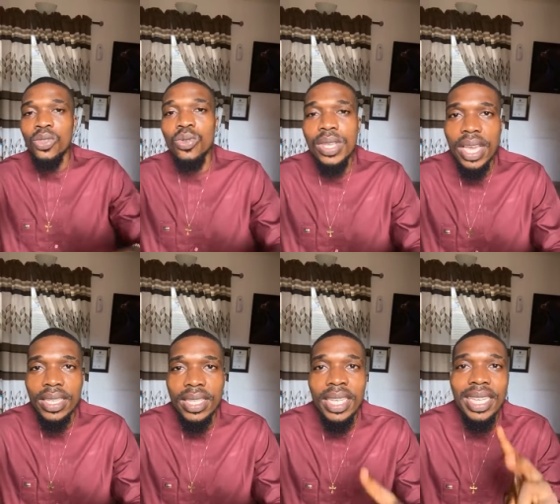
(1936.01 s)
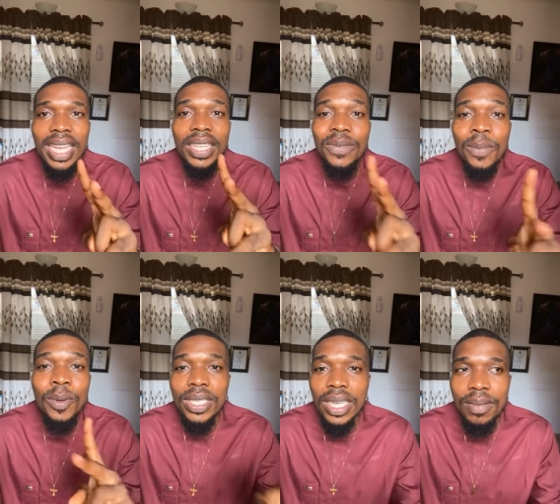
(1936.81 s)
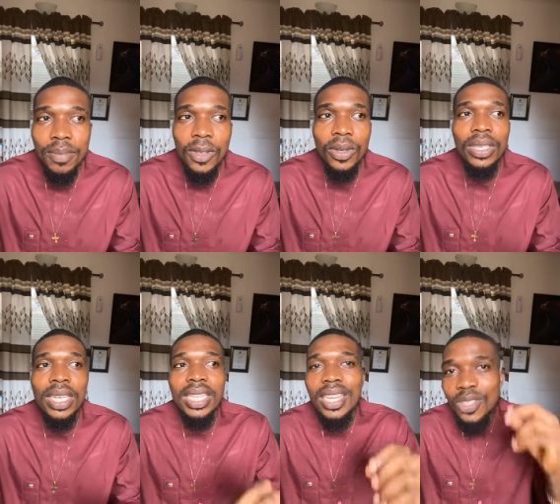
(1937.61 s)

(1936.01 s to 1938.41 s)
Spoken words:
2 years. That's 4.8 million.